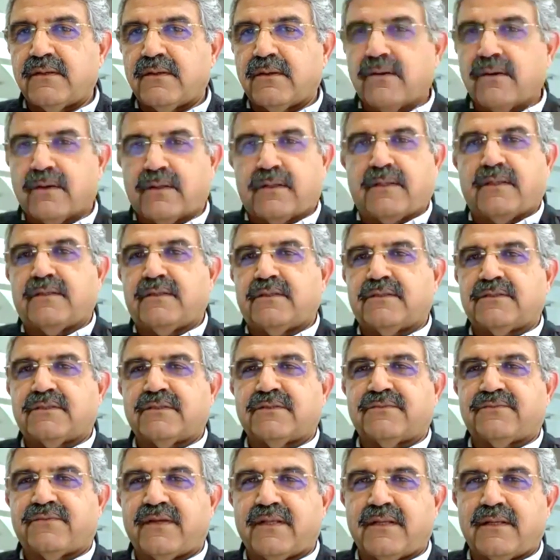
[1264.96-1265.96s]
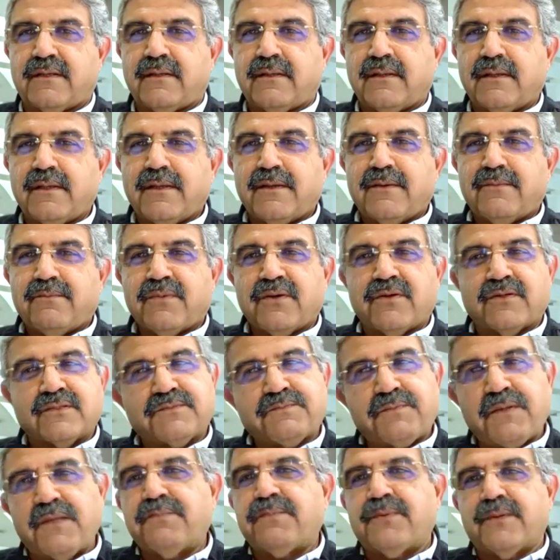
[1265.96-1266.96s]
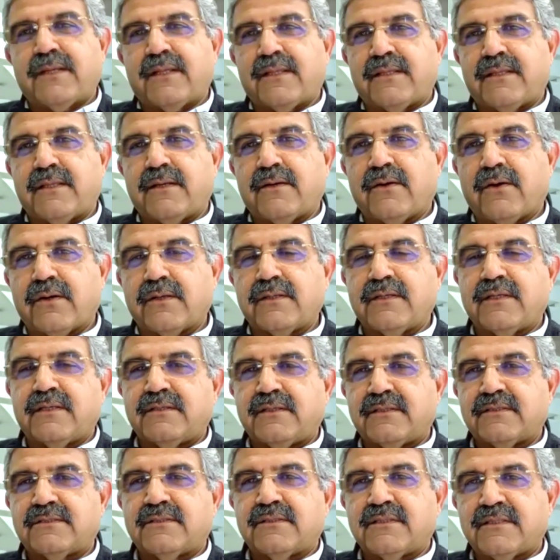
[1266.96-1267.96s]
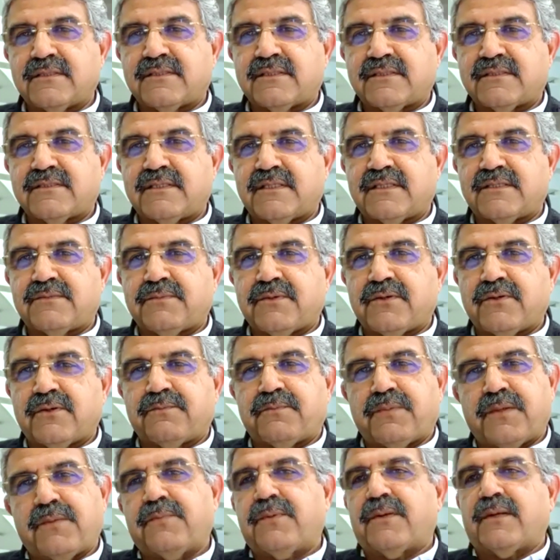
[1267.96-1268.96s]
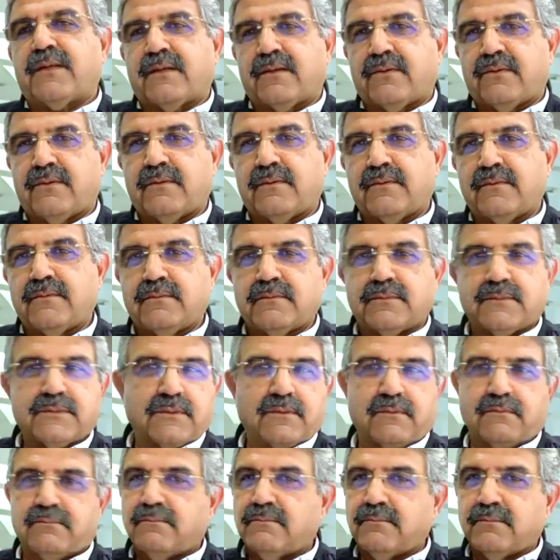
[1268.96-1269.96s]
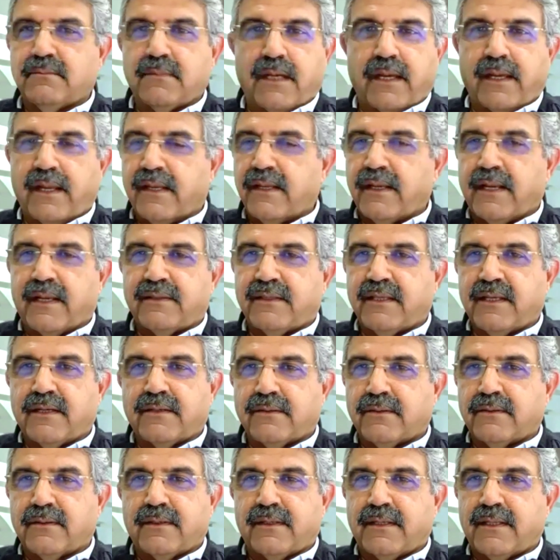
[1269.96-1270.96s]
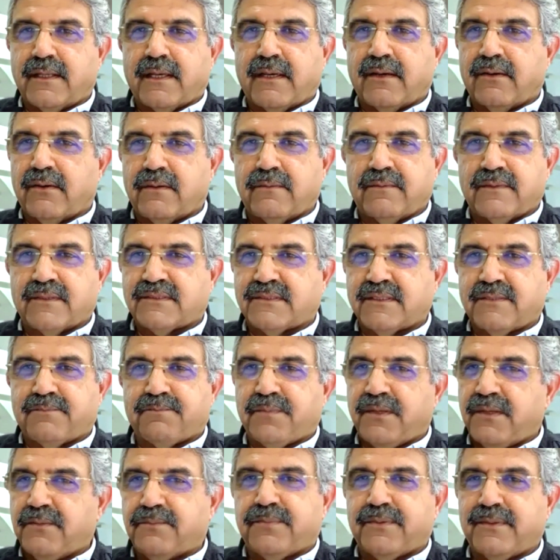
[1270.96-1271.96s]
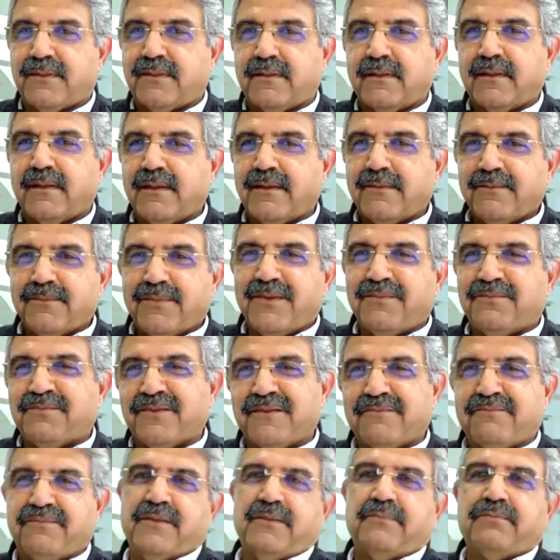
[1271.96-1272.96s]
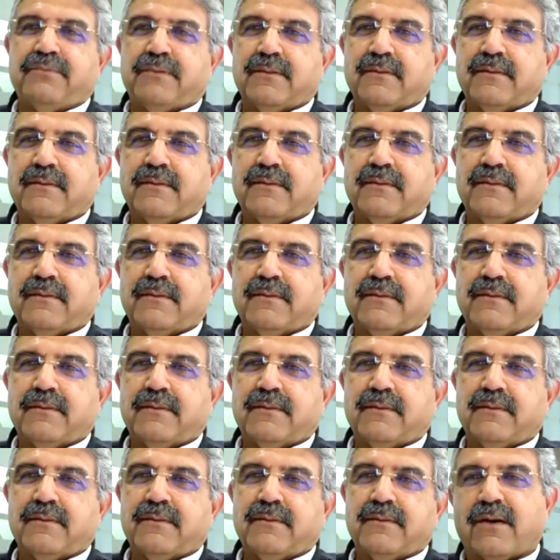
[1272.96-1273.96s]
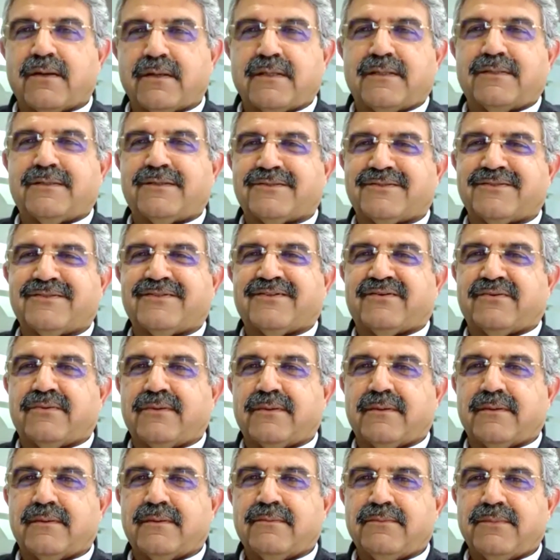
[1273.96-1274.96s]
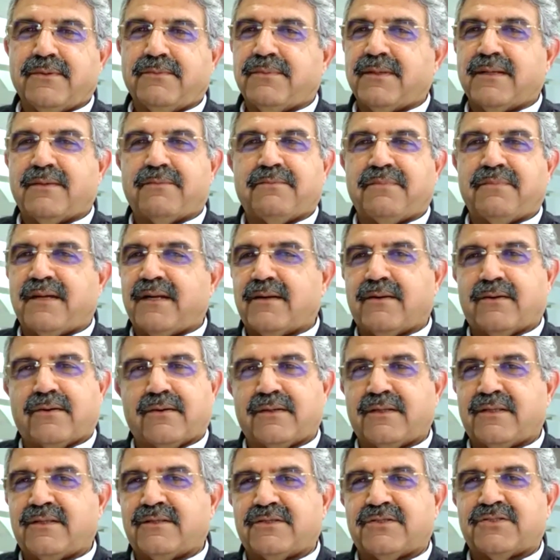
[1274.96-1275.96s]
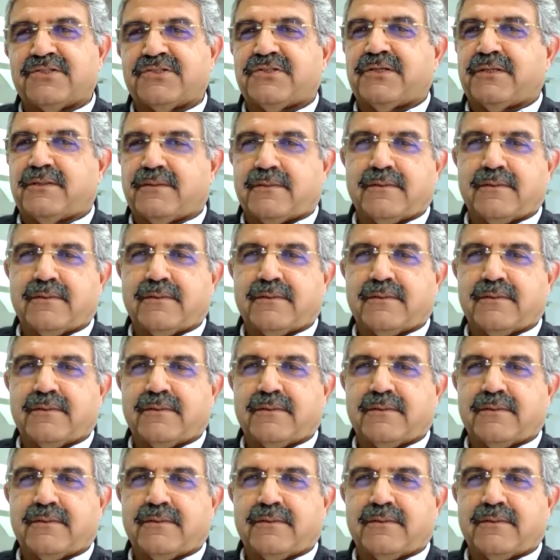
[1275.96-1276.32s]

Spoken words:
Organizations fail because people are there. Organizations are success because people are there. So at the end of the day, I always say people. If people are good, organizations are good. People are bad, organizations shit.